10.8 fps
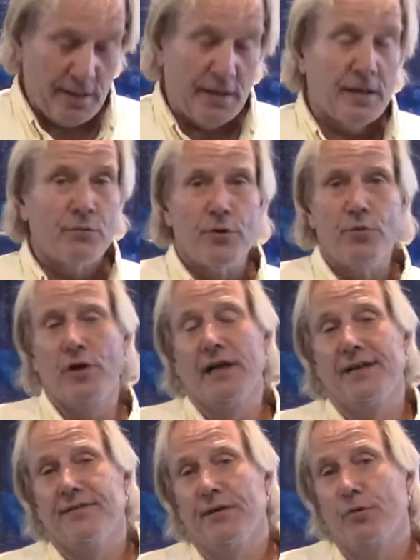And we realized
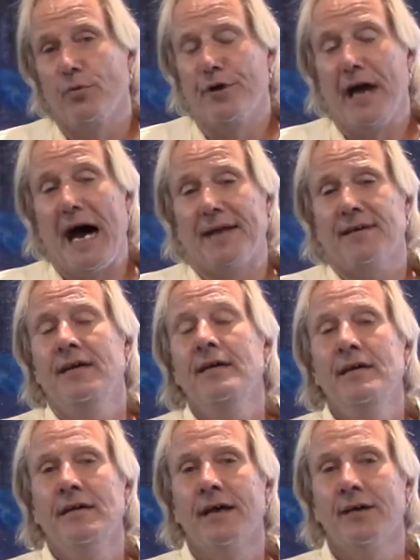that we were not,
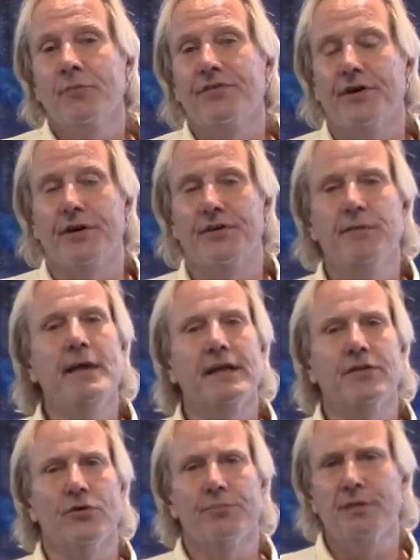and we started to make those
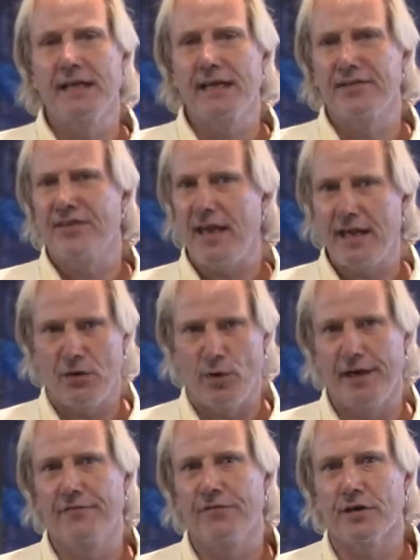plans anyway
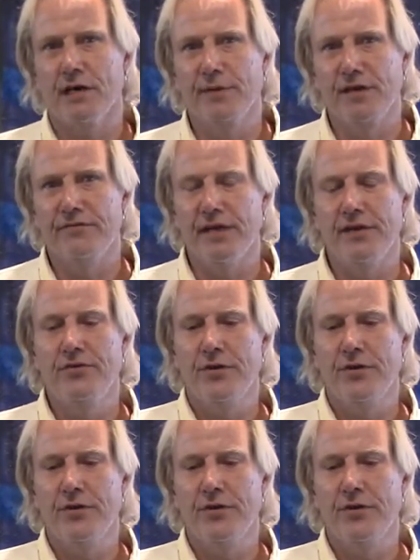for coming-of-age.